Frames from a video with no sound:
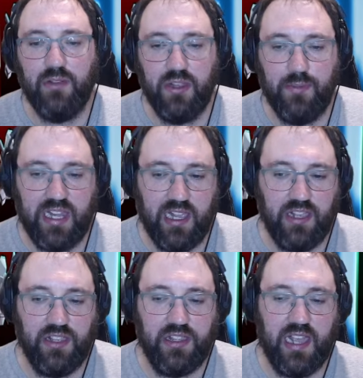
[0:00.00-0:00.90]
at the minute.
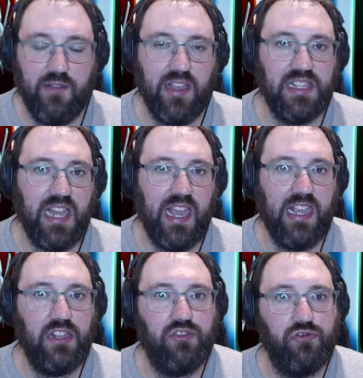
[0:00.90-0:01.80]
There is
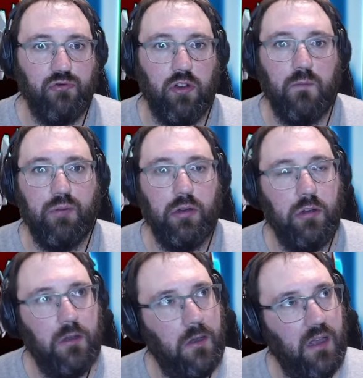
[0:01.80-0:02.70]
a drop,
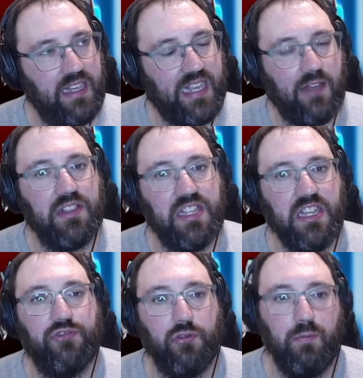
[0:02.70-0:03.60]
a
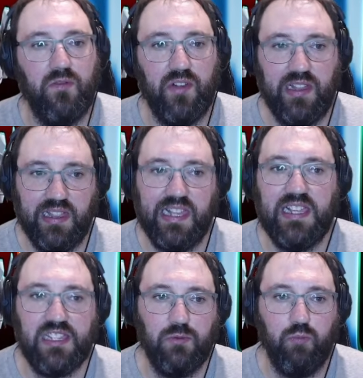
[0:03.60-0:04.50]
guaranteed drop of at
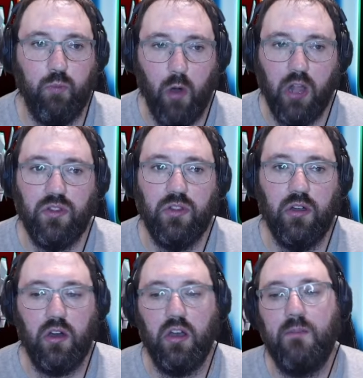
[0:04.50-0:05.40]
least 1
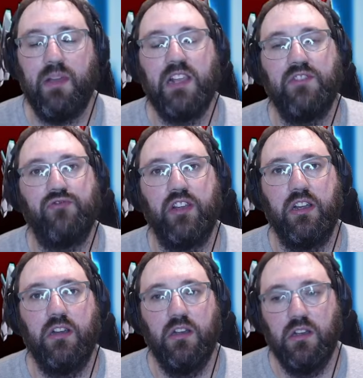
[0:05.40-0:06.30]
Iron
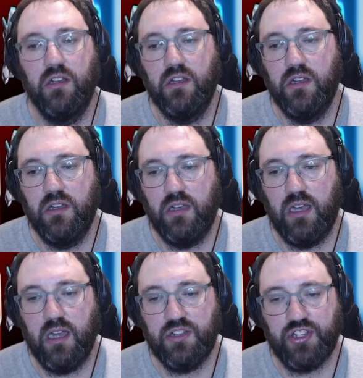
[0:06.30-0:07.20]
Patriot
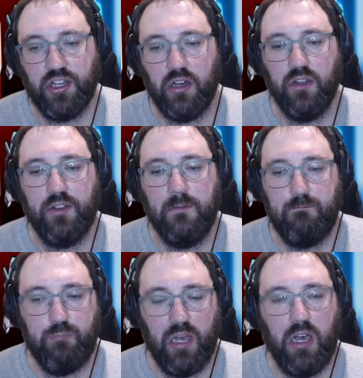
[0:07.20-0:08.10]
shard
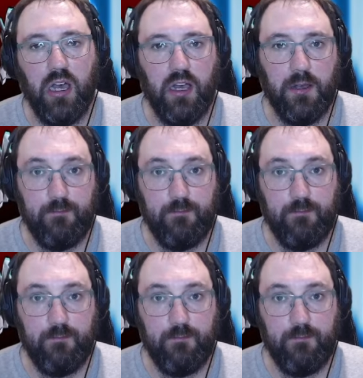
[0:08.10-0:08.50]
per